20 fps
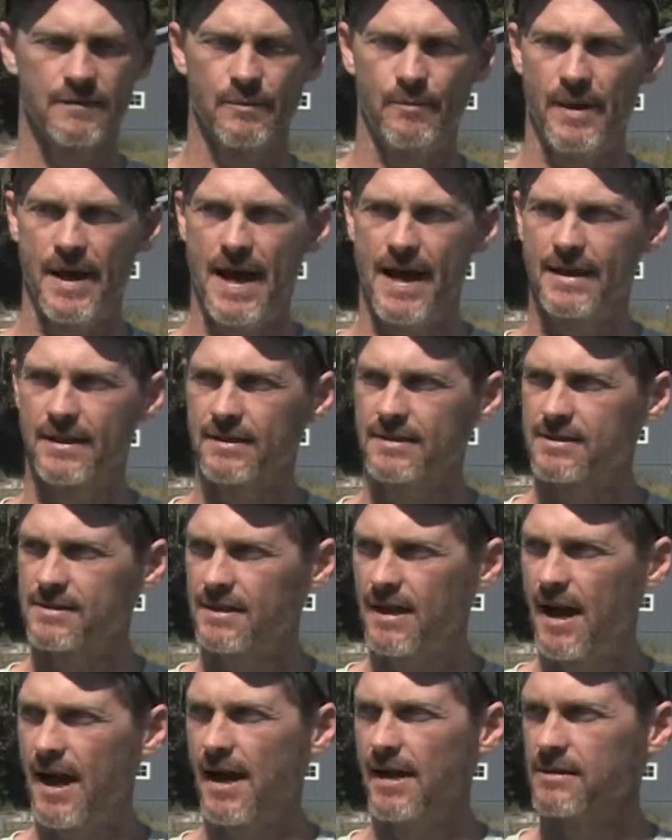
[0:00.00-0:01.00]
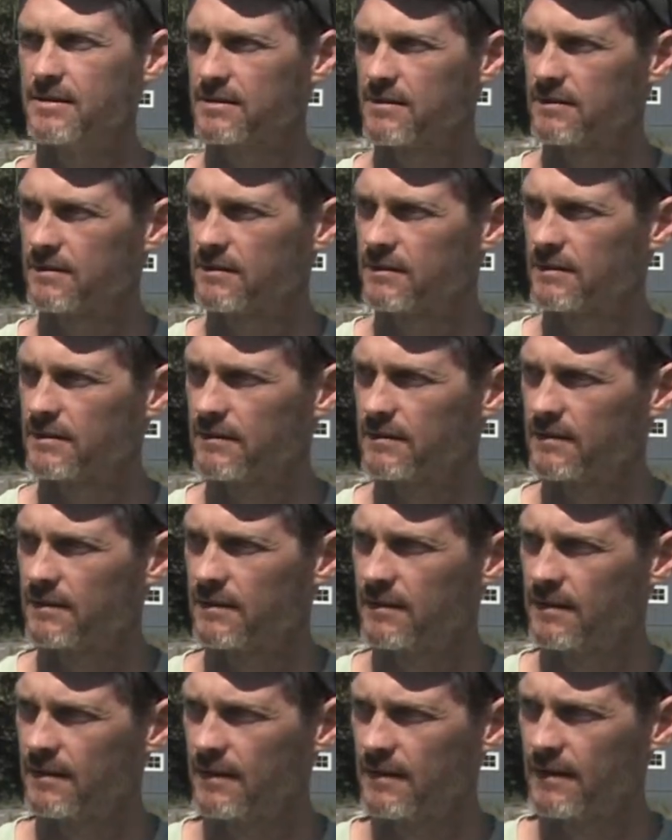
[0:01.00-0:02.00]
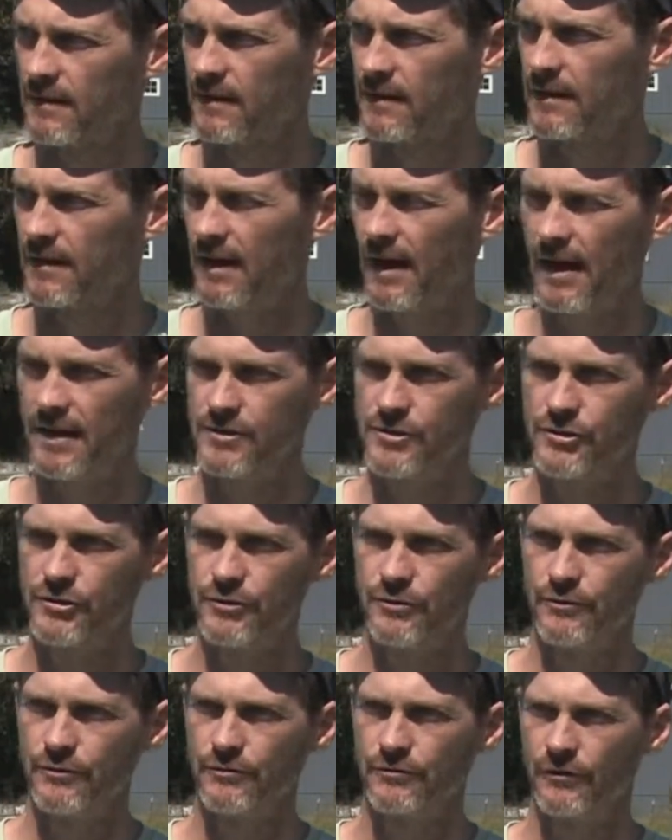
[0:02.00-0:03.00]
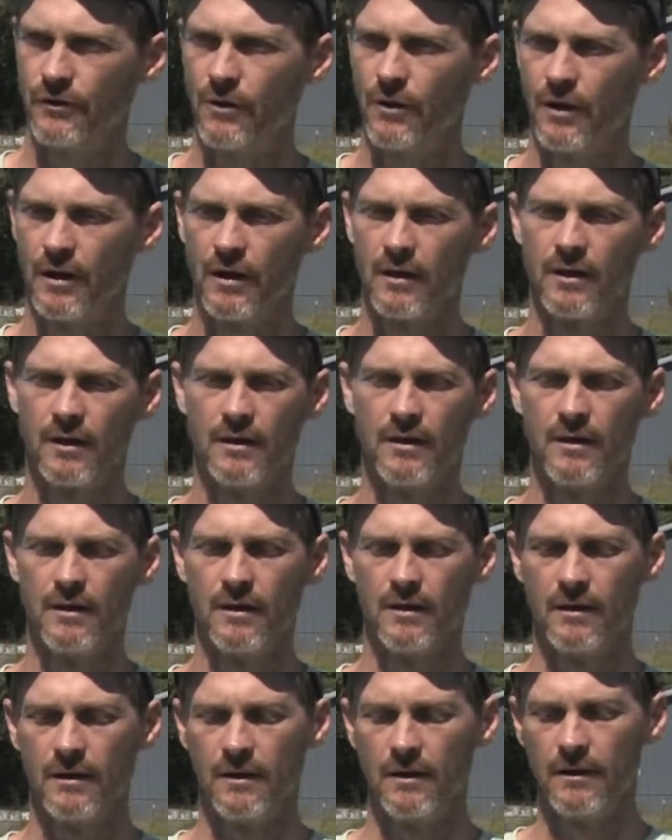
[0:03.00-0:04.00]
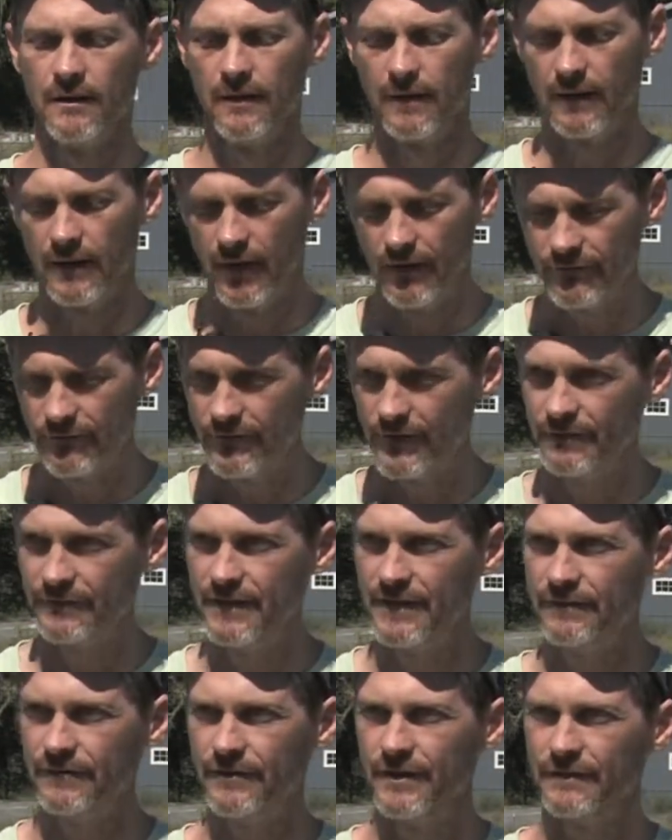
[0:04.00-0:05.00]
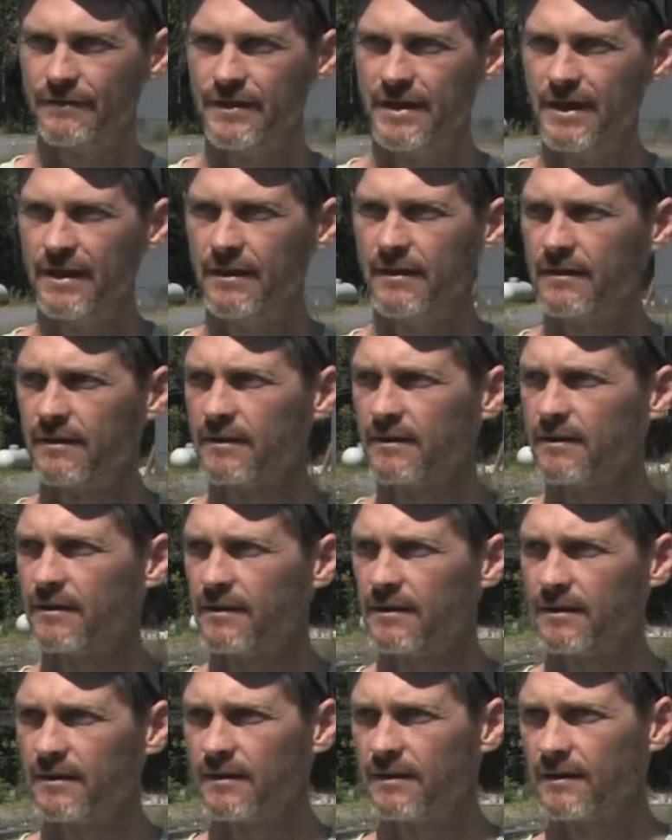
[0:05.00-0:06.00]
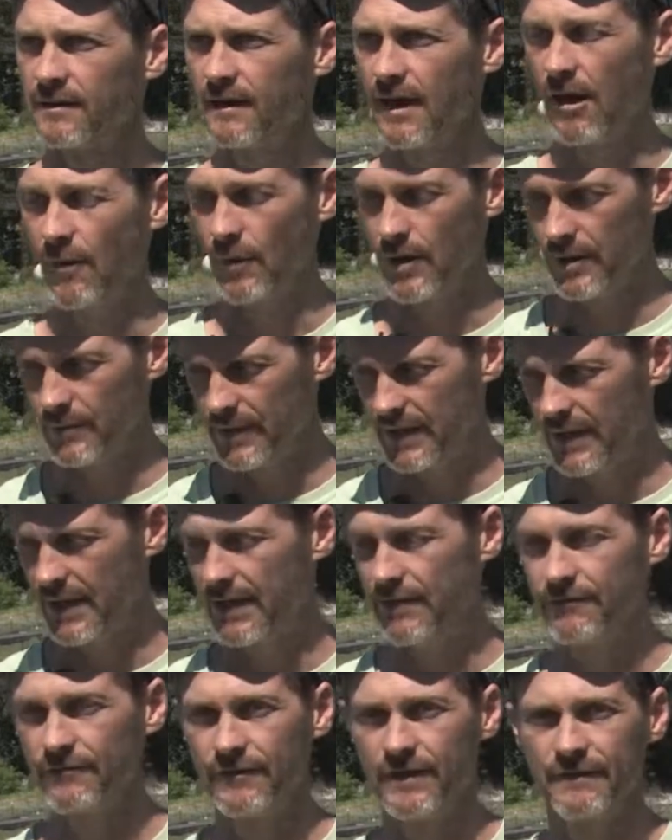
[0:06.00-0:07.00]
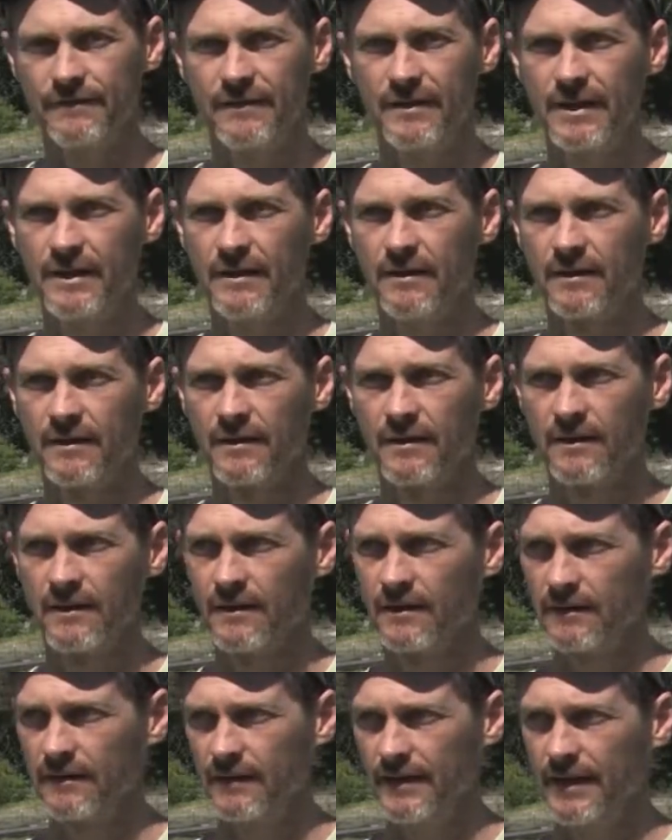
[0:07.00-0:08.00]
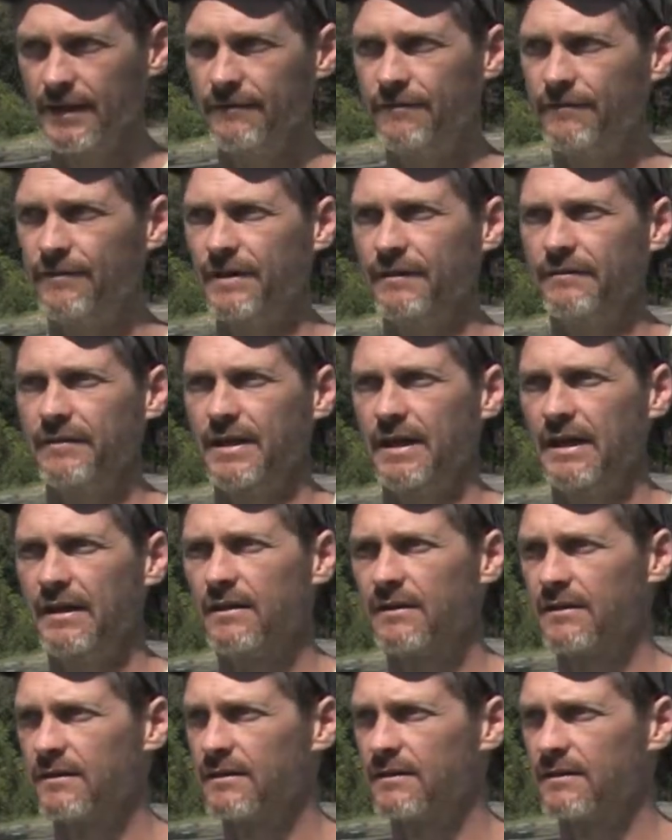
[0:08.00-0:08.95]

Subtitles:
the paddock size, I shoot for a 50-50. I want them to eat 50, leave 50.